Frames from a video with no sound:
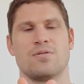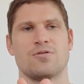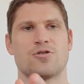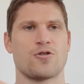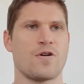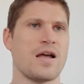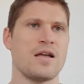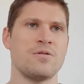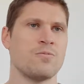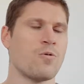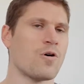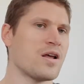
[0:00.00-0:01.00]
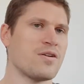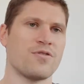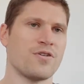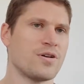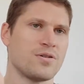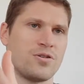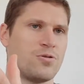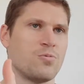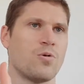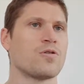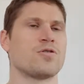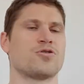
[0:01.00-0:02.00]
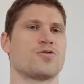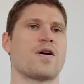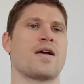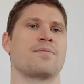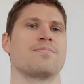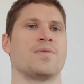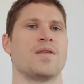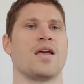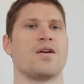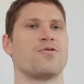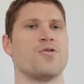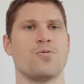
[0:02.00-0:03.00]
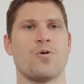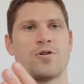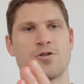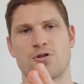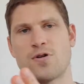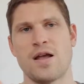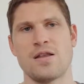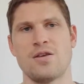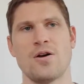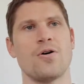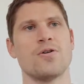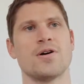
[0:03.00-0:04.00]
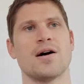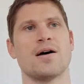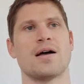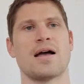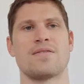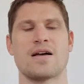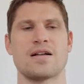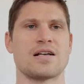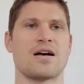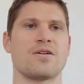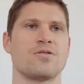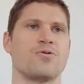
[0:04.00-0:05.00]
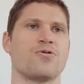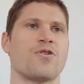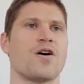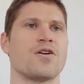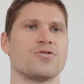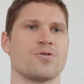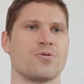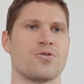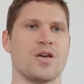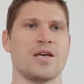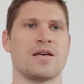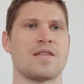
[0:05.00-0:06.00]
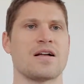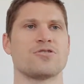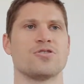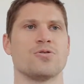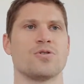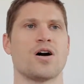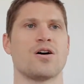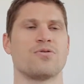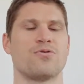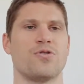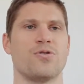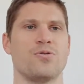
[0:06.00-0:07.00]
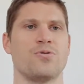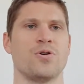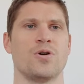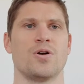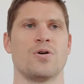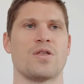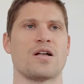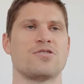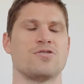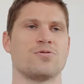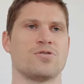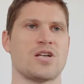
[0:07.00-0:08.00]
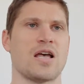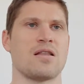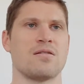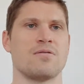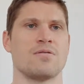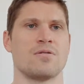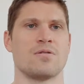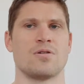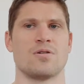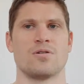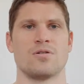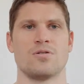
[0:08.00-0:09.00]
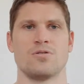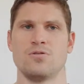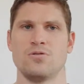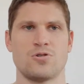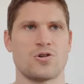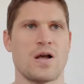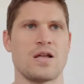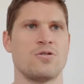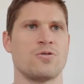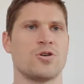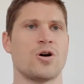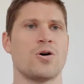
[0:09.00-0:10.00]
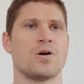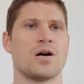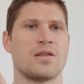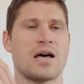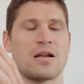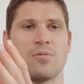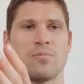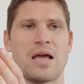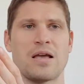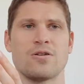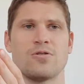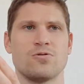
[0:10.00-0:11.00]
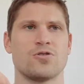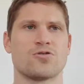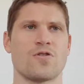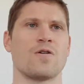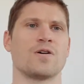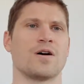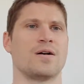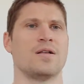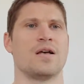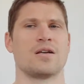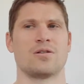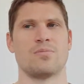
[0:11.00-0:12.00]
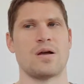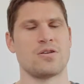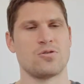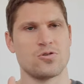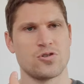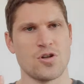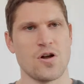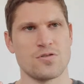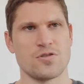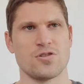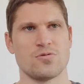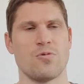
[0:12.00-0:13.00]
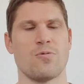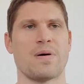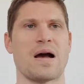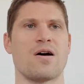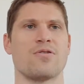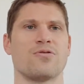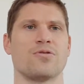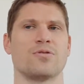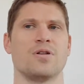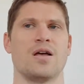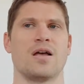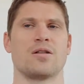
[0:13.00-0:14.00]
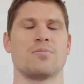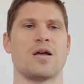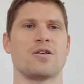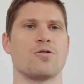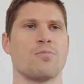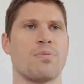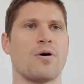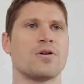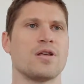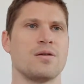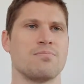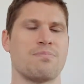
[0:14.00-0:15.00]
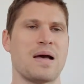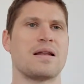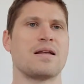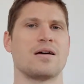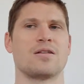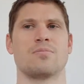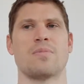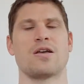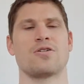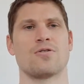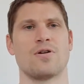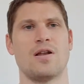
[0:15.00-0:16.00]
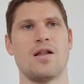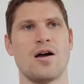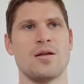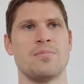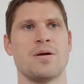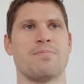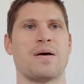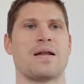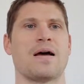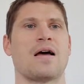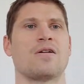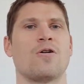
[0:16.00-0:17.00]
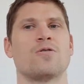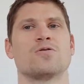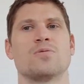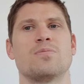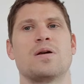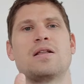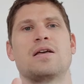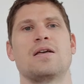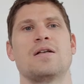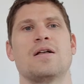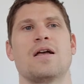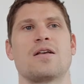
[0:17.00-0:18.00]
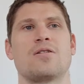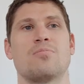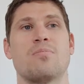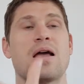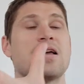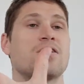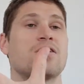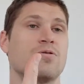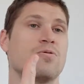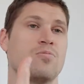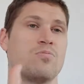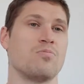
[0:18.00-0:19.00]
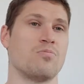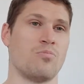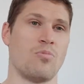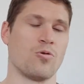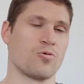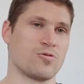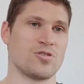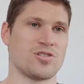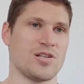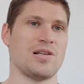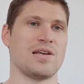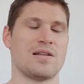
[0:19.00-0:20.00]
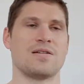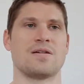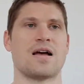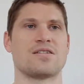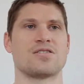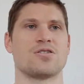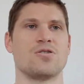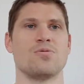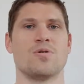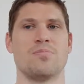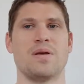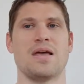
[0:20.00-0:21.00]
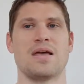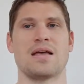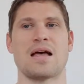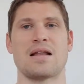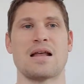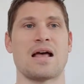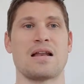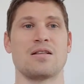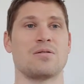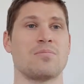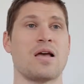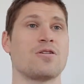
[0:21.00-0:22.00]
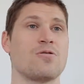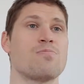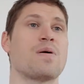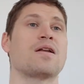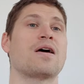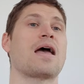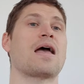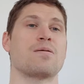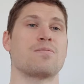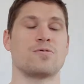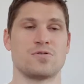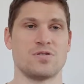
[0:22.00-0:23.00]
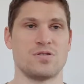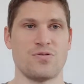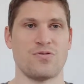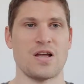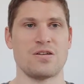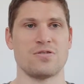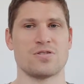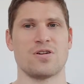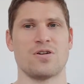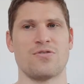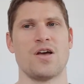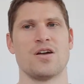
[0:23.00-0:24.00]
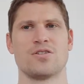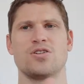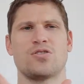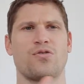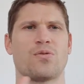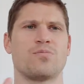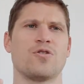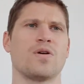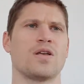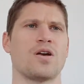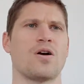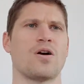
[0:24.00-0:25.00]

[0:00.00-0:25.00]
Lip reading: train whatever you want to train. If you want to train yoga and that's how you find your thing and that's your Kung Fu, that's your Zen, you train your yoga. That'll make you stronger. It'll make your stances more powerful. It'll make your body better. It'll make your alignment better. And ultimately, it'll make you more resilient as a human being, and it'll make you better able to defend yourself just from doing